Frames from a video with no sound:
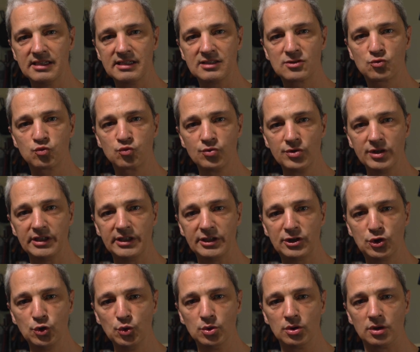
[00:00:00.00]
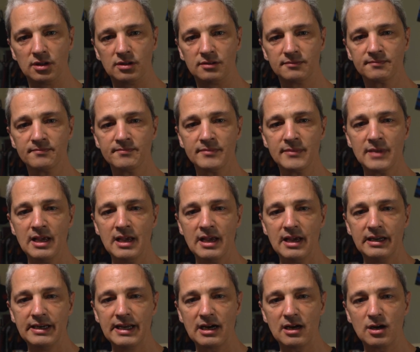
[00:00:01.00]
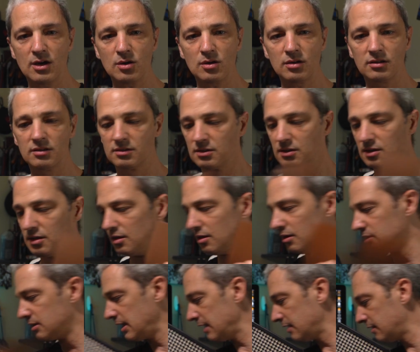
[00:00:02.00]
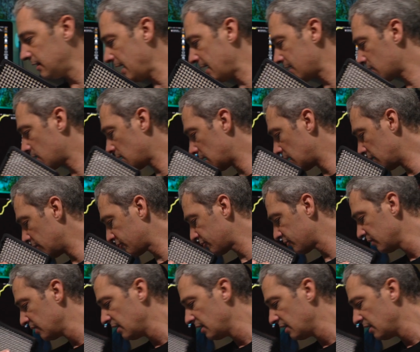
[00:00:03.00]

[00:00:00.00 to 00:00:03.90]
It's really cool. Now, take that off.